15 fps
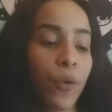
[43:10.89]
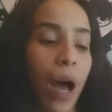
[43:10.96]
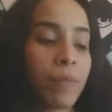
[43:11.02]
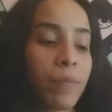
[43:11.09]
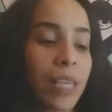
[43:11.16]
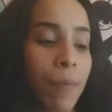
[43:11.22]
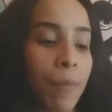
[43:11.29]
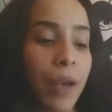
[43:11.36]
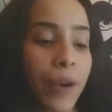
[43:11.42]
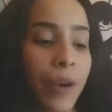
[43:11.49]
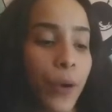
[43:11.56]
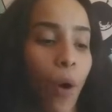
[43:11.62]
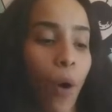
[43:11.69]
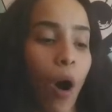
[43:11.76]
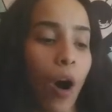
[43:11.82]
I'm
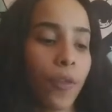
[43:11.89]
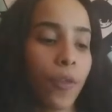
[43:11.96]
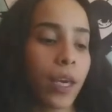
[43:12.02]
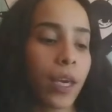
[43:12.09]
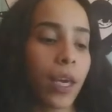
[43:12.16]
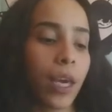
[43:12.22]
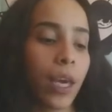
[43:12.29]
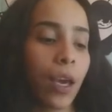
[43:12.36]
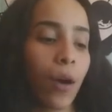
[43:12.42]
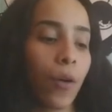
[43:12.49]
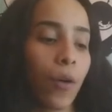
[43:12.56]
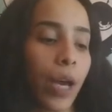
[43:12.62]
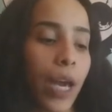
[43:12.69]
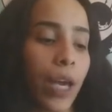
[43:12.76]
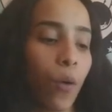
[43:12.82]
hearing you are the key,
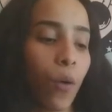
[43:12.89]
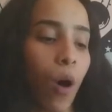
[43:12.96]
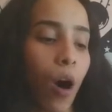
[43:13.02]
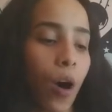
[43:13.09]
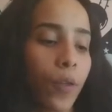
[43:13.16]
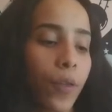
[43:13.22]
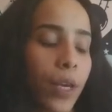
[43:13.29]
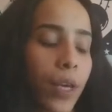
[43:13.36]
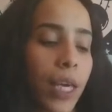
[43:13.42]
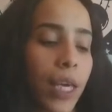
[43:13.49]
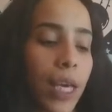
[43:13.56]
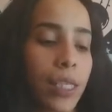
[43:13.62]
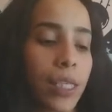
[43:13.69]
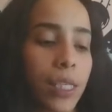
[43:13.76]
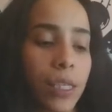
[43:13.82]
okay? You are the
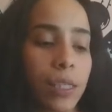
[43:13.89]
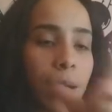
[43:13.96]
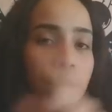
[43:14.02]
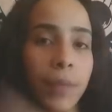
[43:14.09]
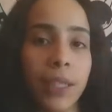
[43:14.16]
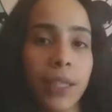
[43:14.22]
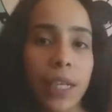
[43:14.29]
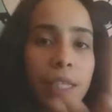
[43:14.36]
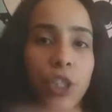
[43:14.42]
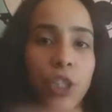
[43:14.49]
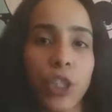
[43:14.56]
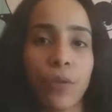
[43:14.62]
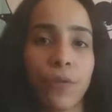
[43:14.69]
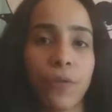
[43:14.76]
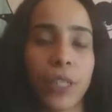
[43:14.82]
key to something that's
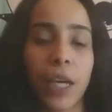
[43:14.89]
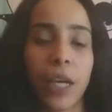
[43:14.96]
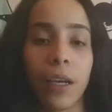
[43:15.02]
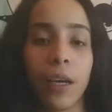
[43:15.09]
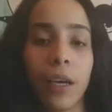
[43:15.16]
shifting.